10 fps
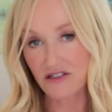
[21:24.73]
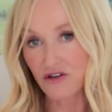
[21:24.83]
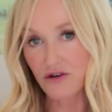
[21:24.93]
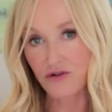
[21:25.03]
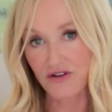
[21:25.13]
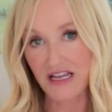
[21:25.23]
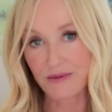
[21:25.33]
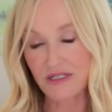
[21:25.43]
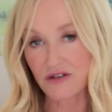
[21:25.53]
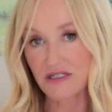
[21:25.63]
It's not a cream,
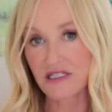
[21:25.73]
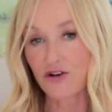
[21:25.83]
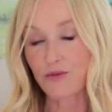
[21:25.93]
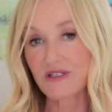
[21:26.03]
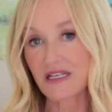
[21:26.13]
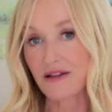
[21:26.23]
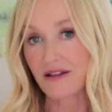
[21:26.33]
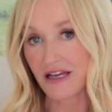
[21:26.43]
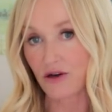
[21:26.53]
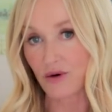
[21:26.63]
it's not a serum, it's a
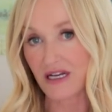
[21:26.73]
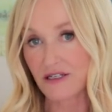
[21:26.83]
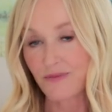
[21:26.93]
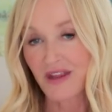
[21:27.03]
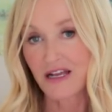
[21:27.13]
liquid.